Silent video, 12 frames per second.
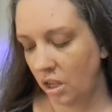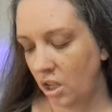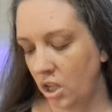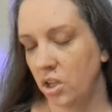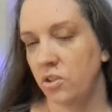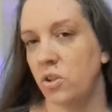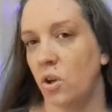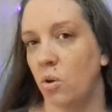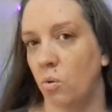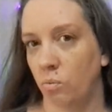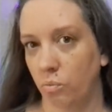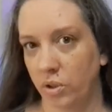
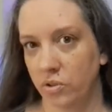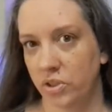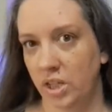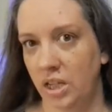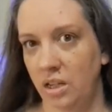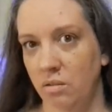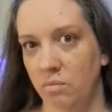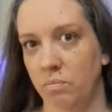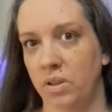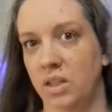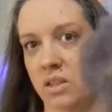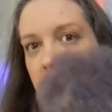so we'll see. But
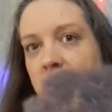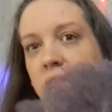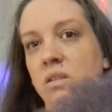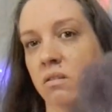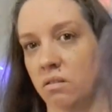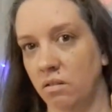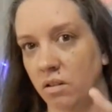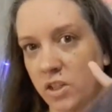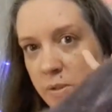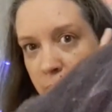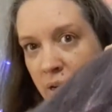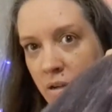this is
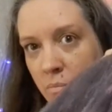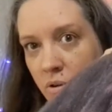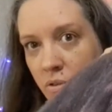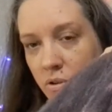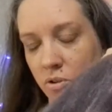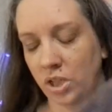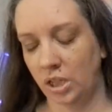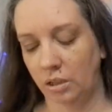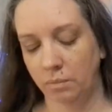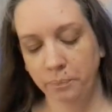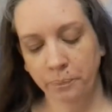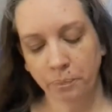spin number
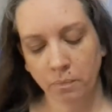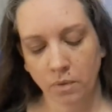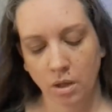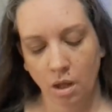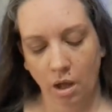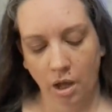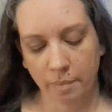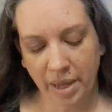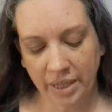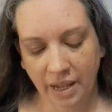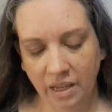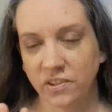13,
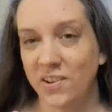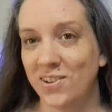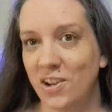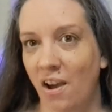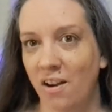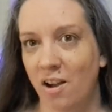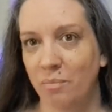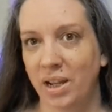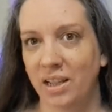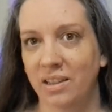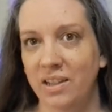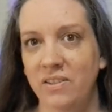and that's not on my
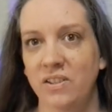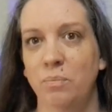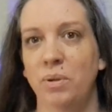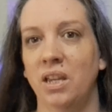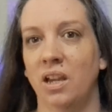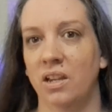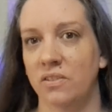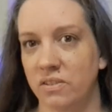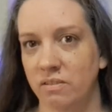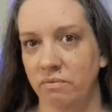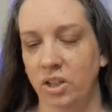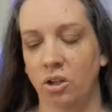list because,
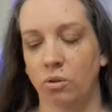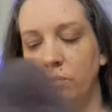you know,